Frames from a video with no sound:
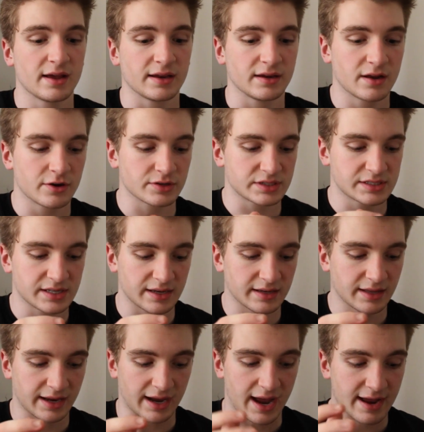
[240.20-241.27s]
you know, it's
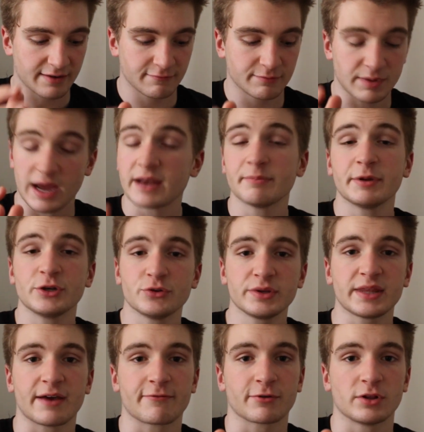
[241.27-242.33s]
like I'd been
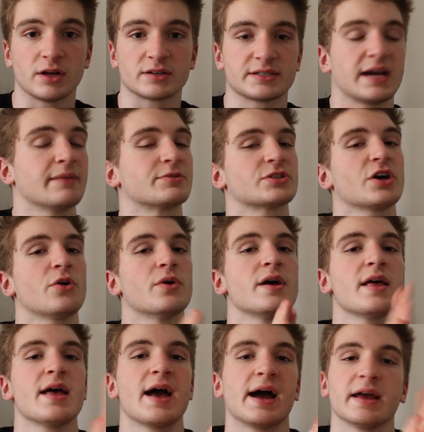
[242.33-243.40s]
doing that for a long time, so
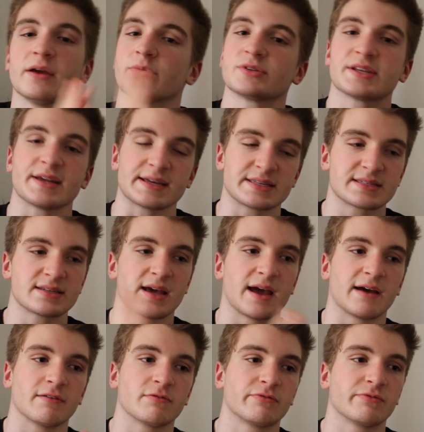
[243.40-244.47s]
it was nice to
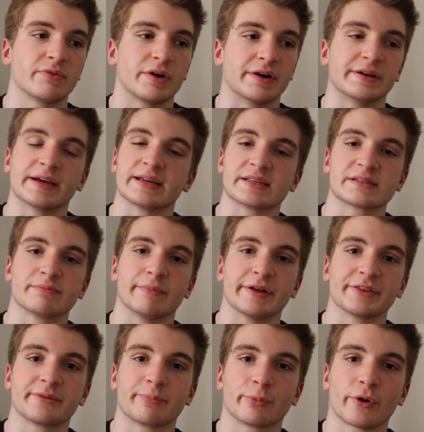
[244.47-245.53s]
have a nice
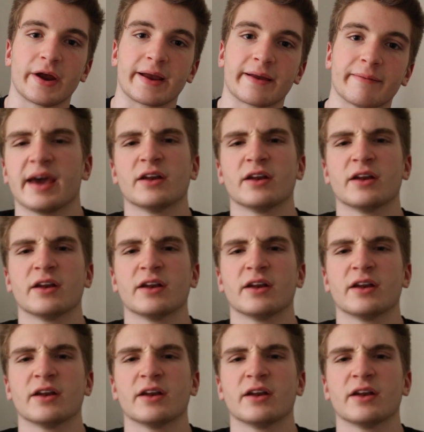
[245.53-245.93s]
month break.